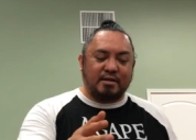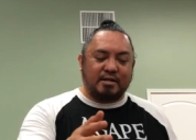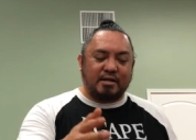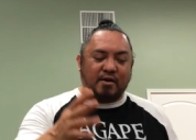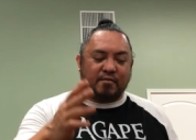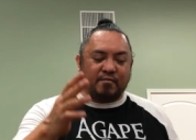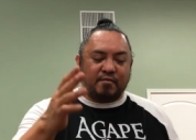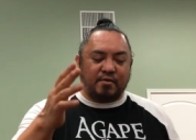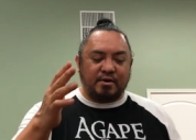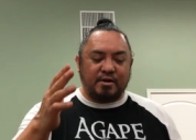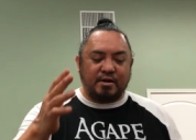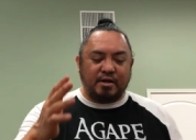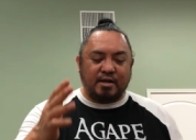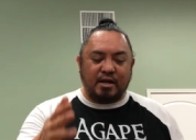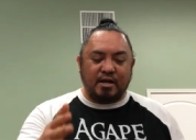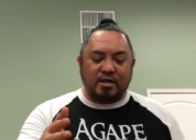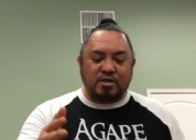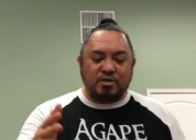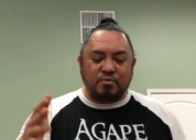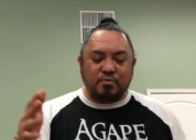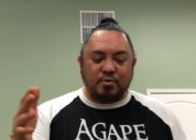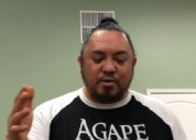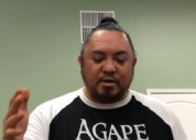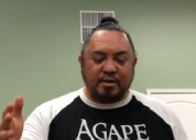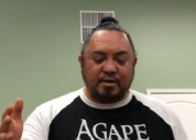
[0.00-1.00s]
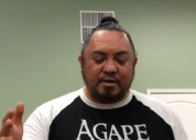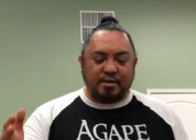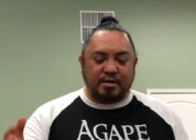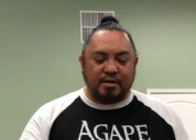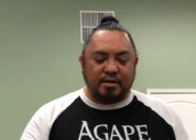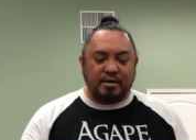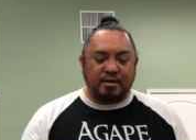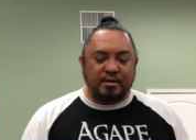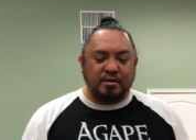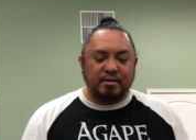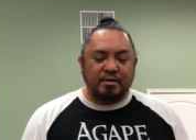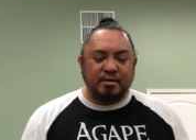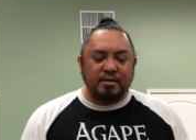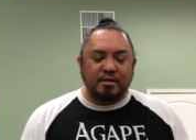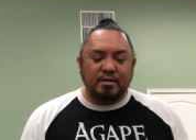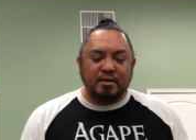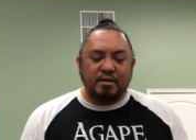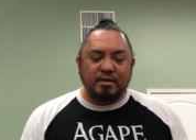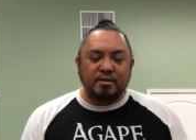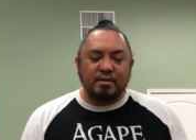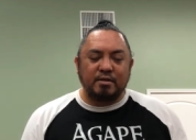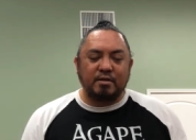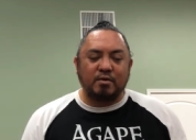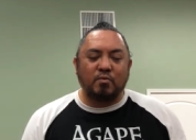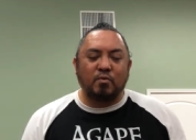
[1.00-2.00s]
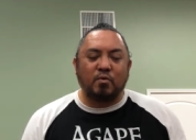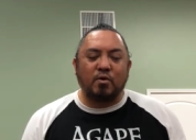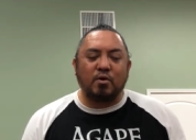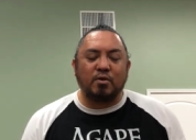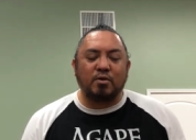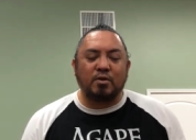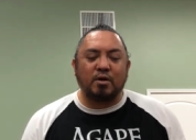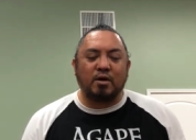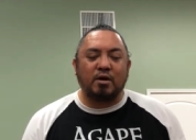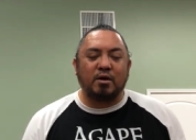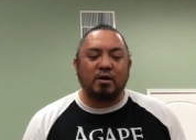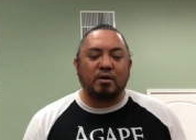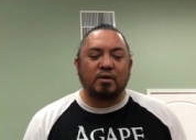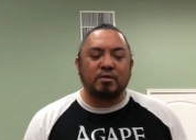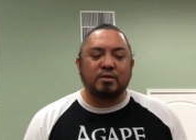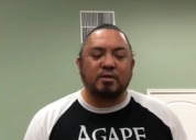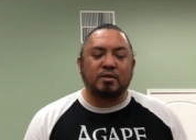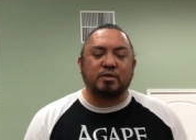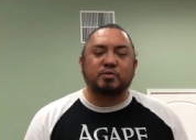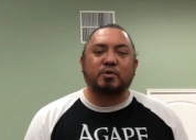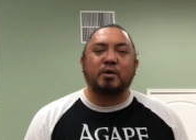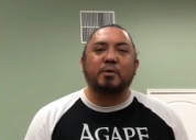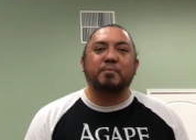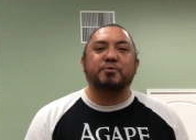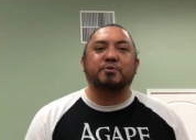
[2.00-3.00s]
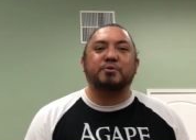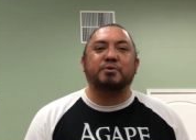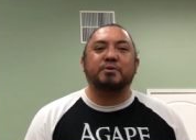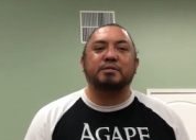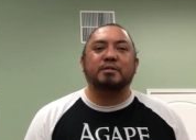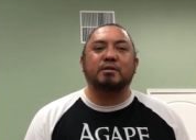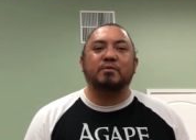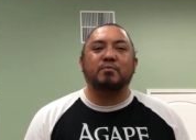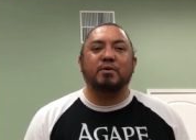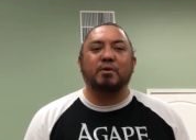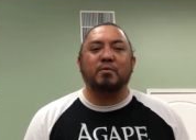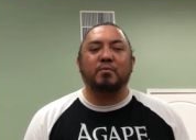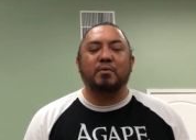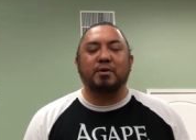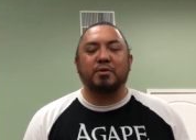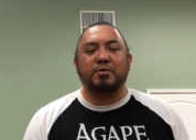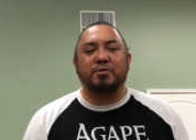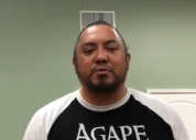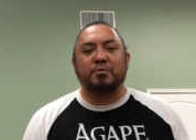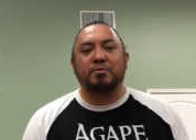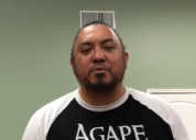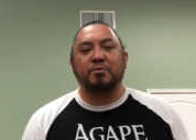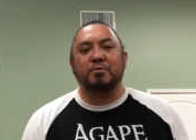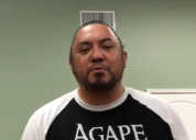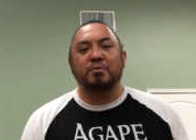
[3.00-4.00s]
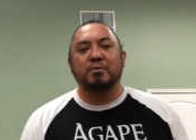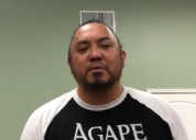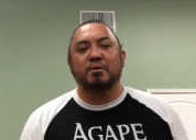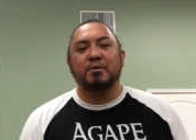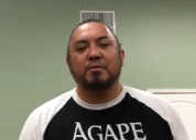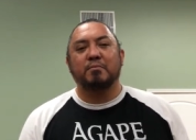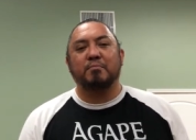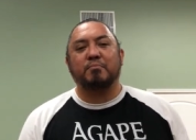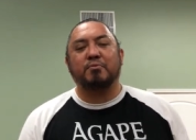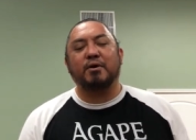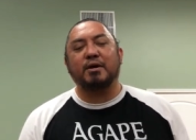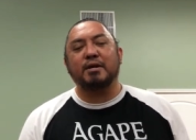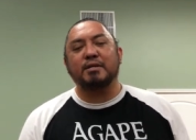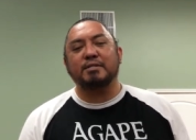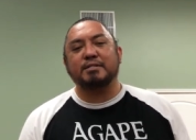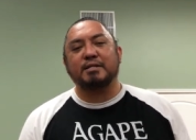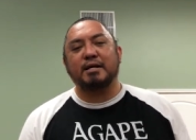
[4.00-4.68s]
covered each one of the, the, the, the scriptures that we went through. Praise